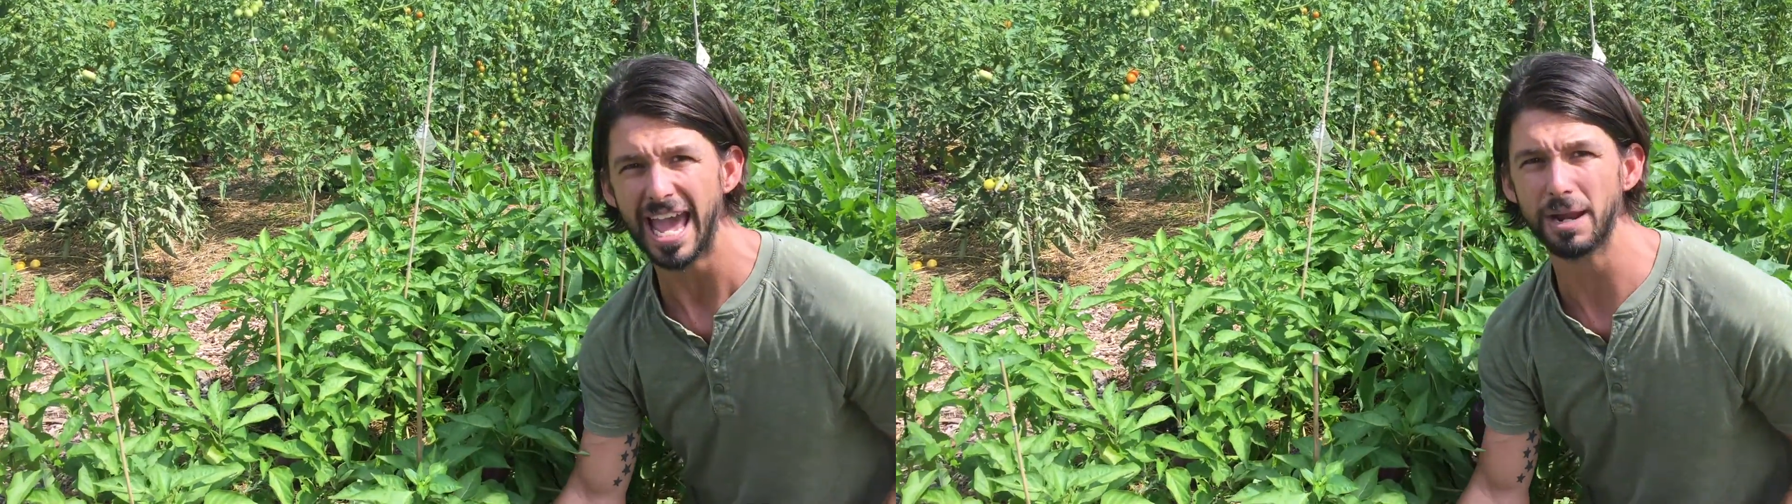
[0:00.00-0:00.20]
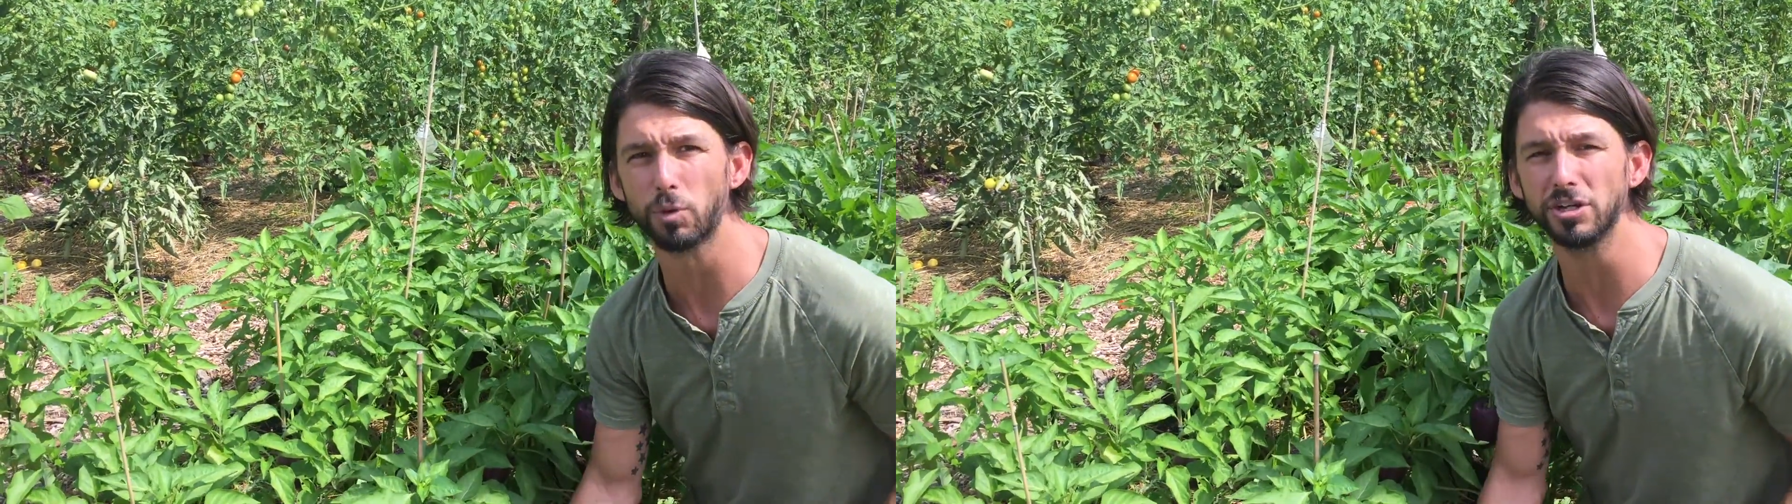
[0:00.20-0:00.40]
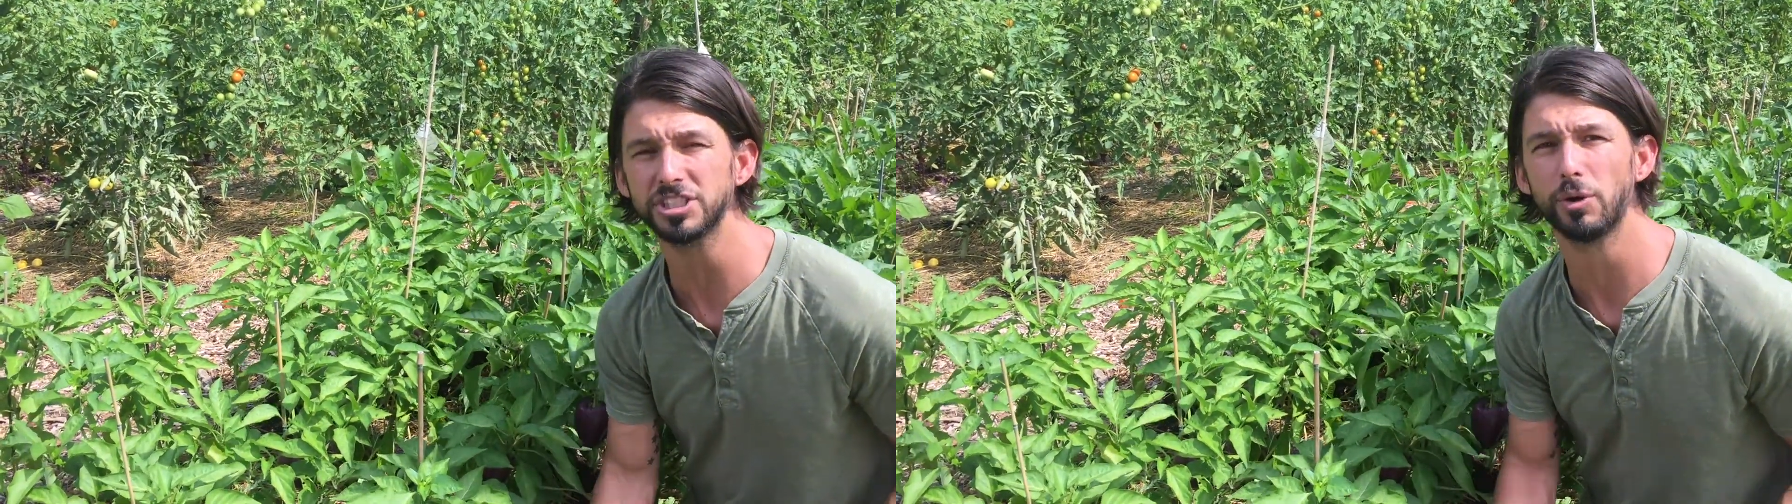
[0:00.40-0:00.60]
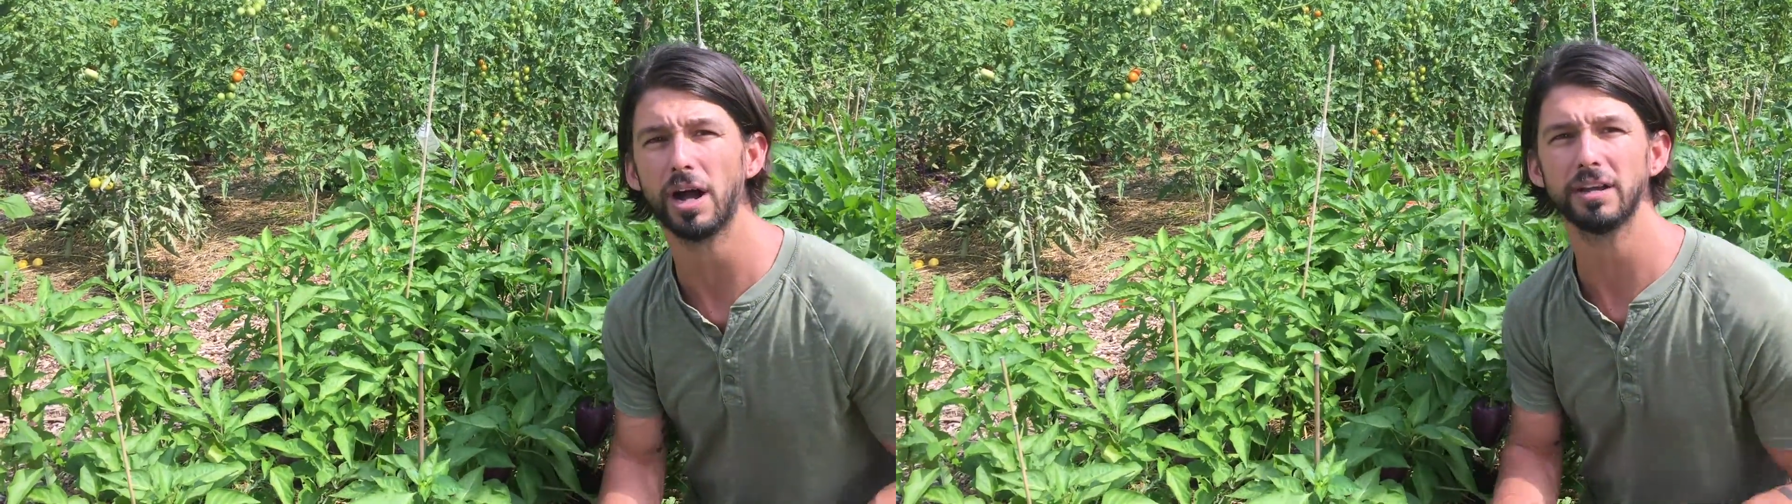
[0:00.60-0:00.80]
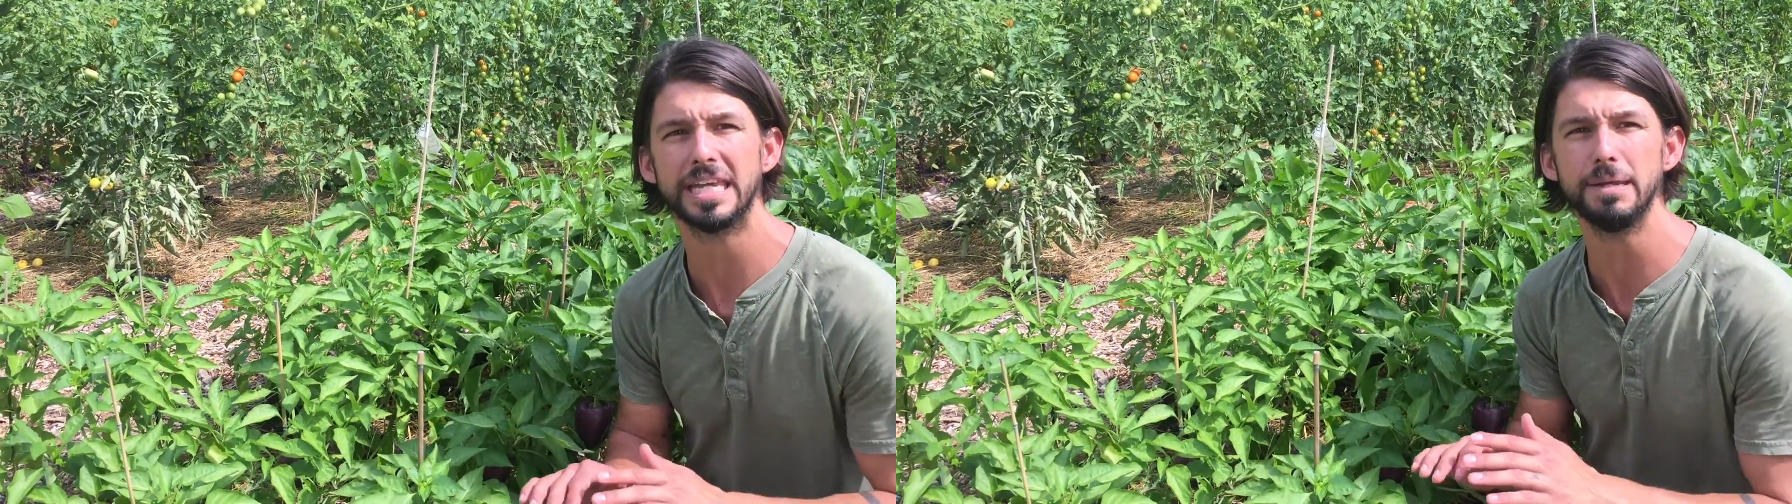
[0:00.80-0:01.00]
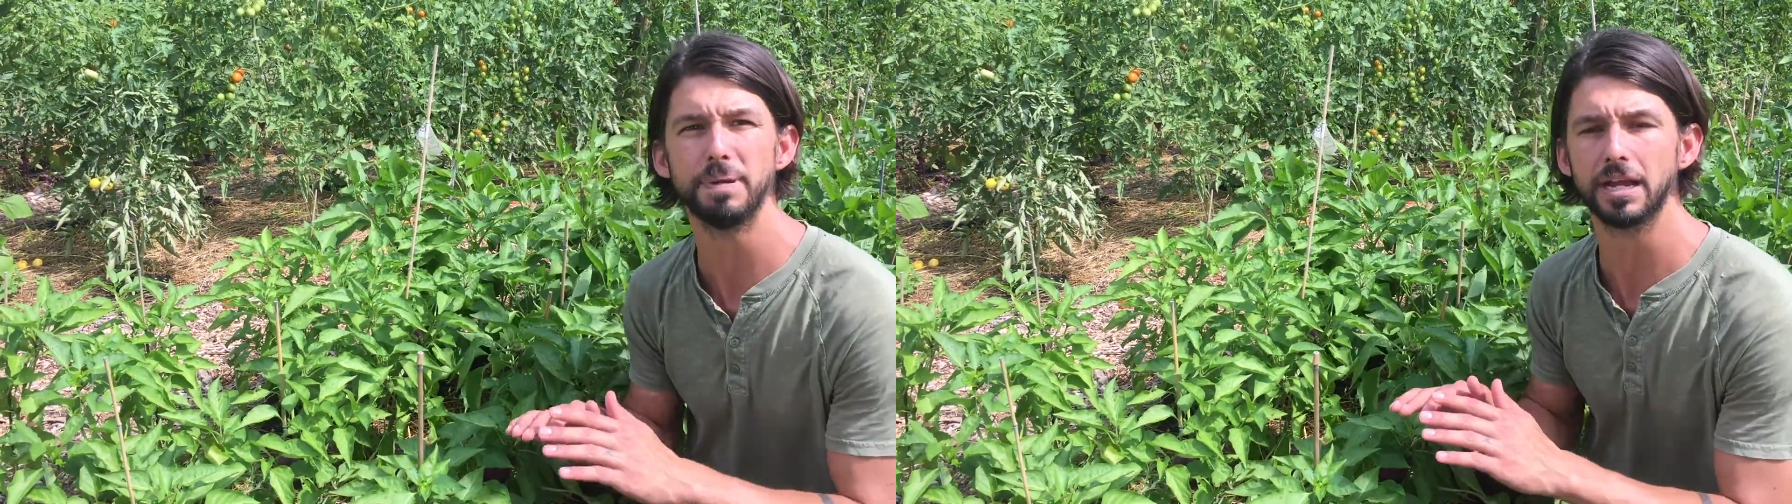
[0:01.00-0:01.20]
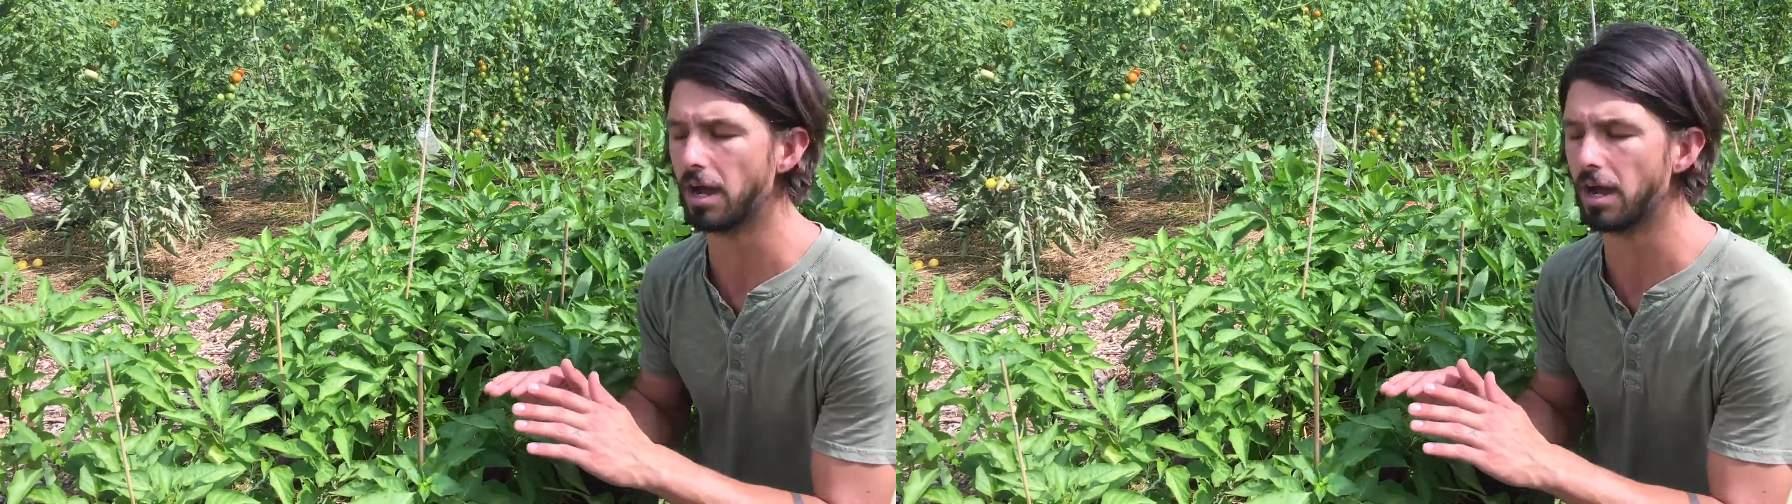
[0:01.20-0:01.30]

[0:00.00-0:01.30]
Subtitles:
and we're also keeping